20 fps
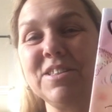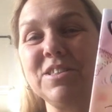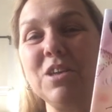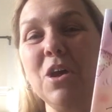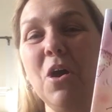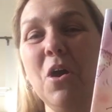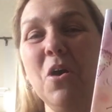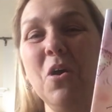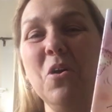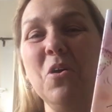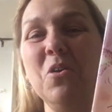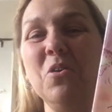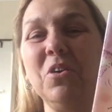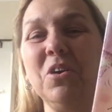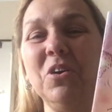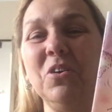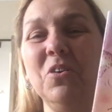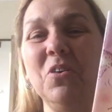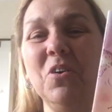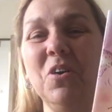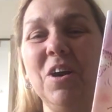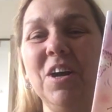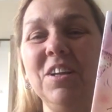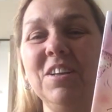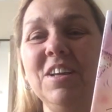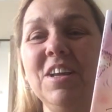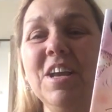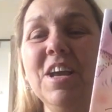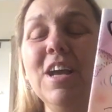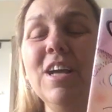so
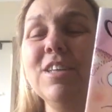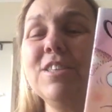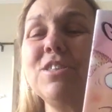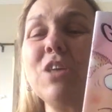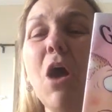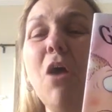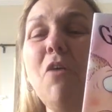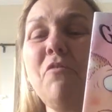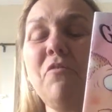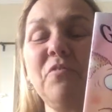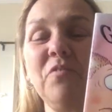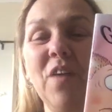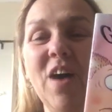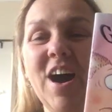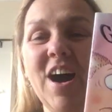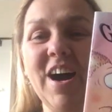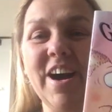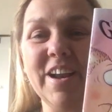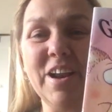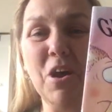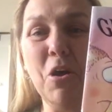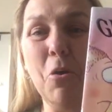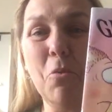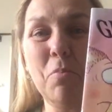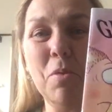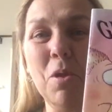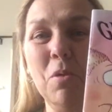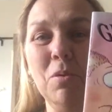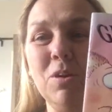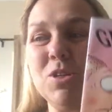cool. So fun. I
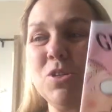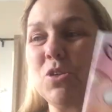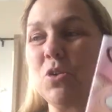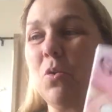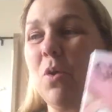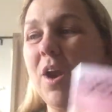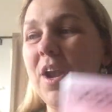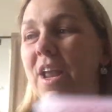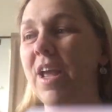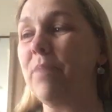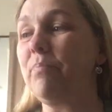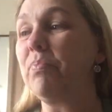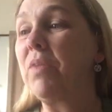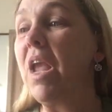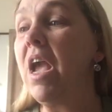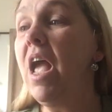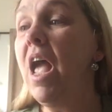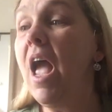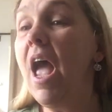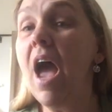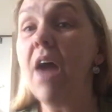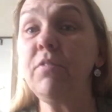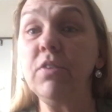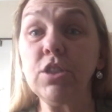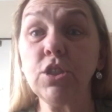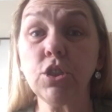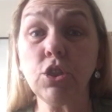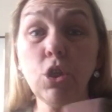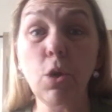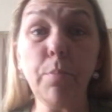hope you enjoyed it. Have a
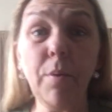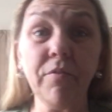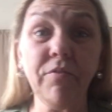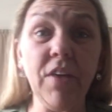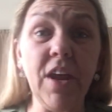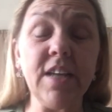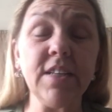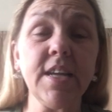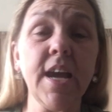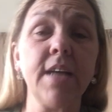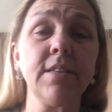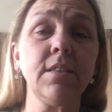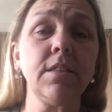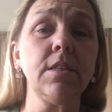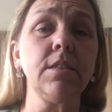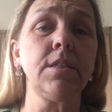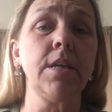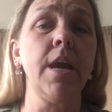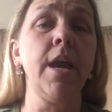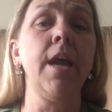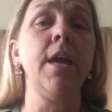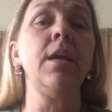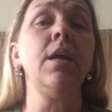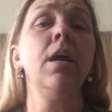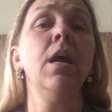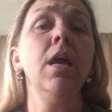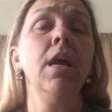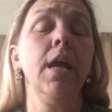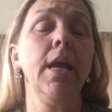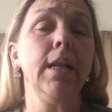super fantastic day.
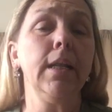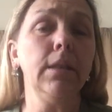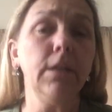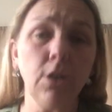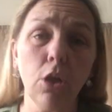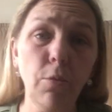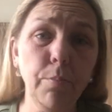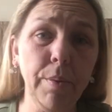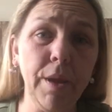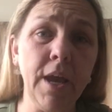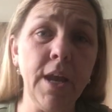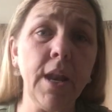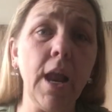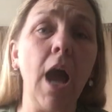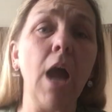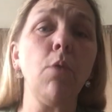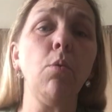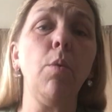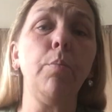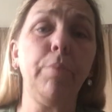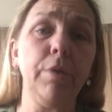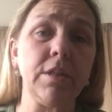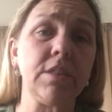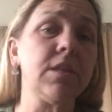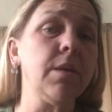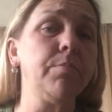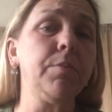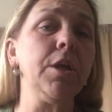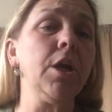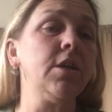In a little bit, I will put
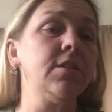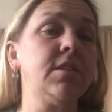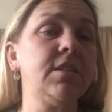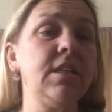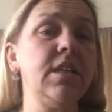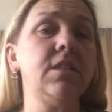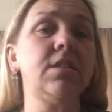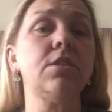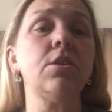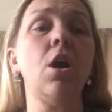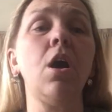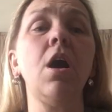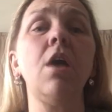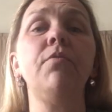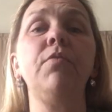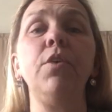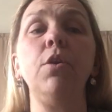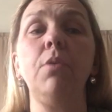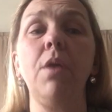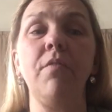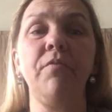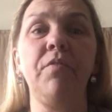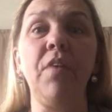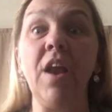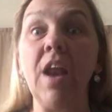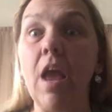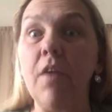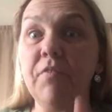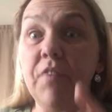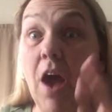something on Seesaw if you'd have
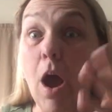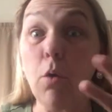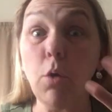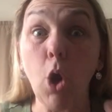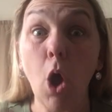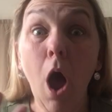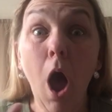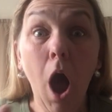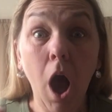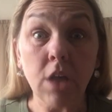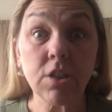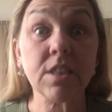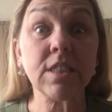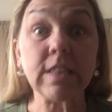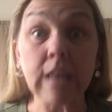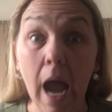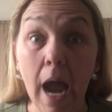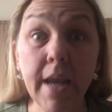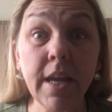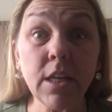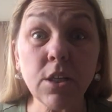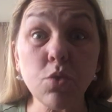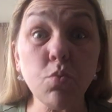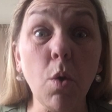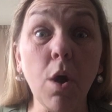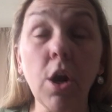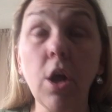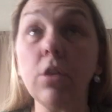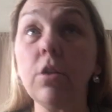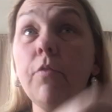fun. I found a science
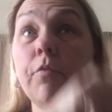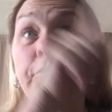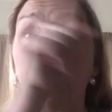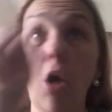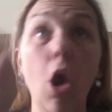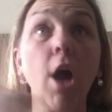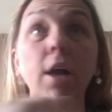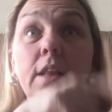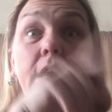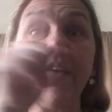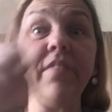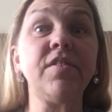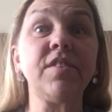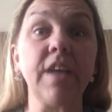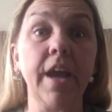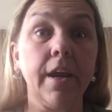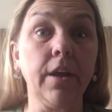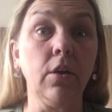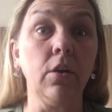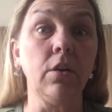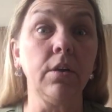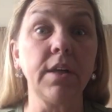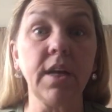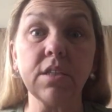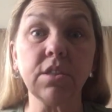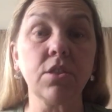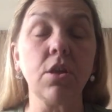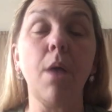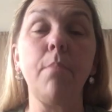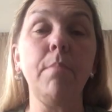one on the frog life cycle, and I
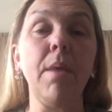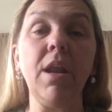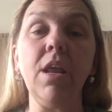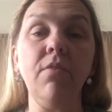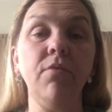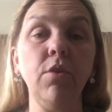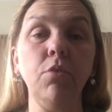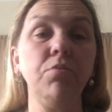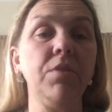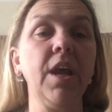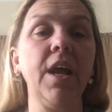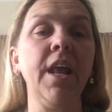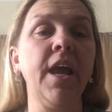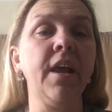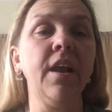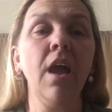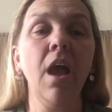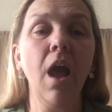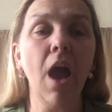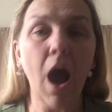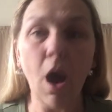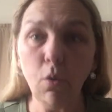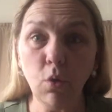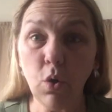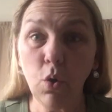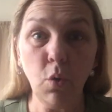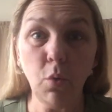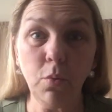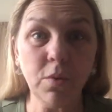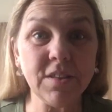saw many of you did it. How
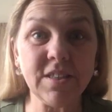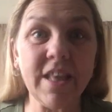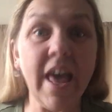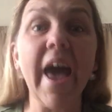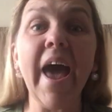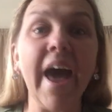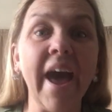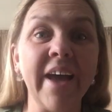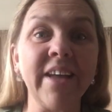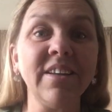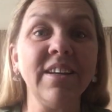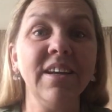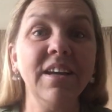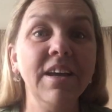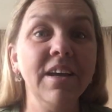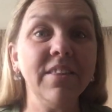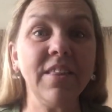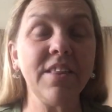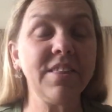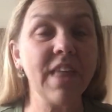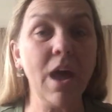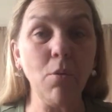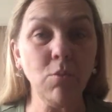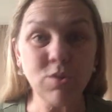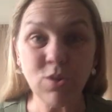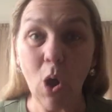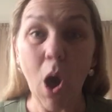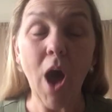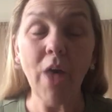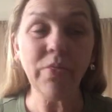cool was that? That
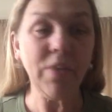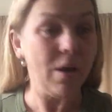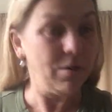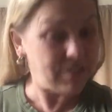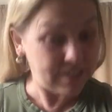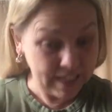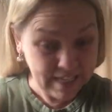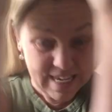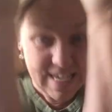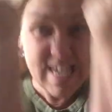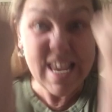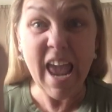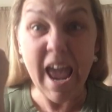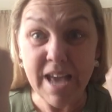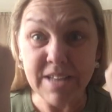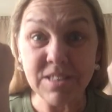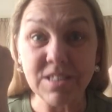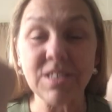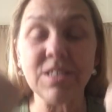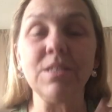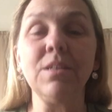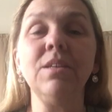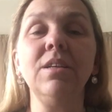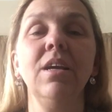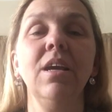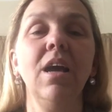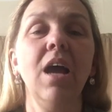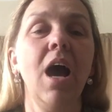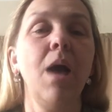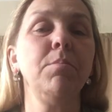was on there. I was like, yes.
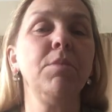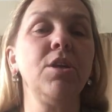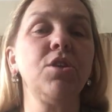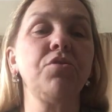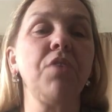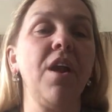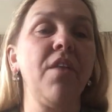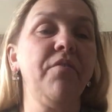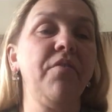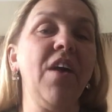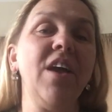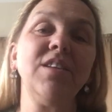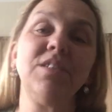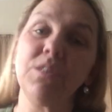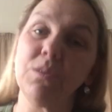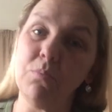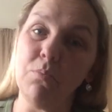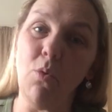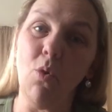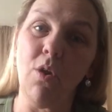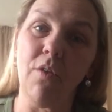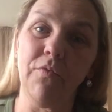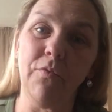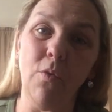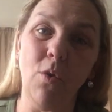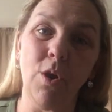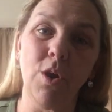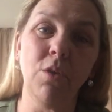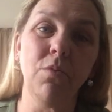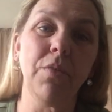I'm going to try to find some more
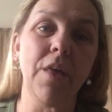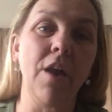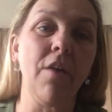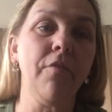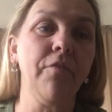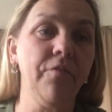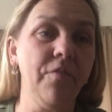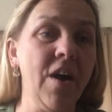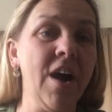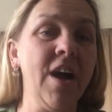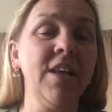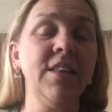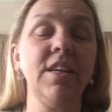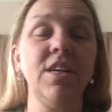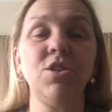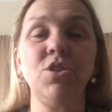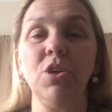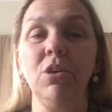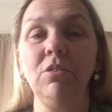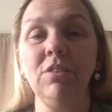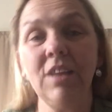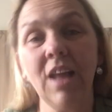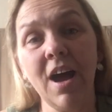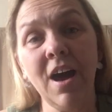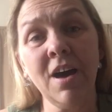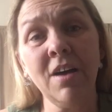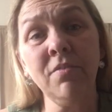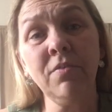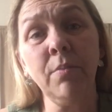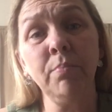for you that are fun, that you'll
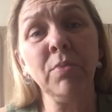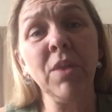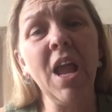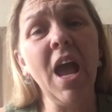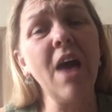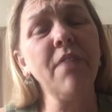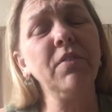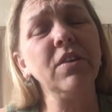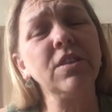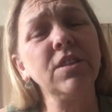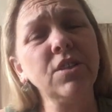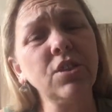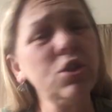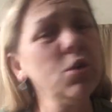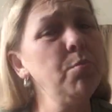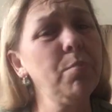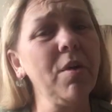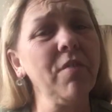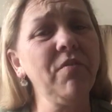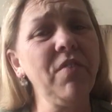love. Have a super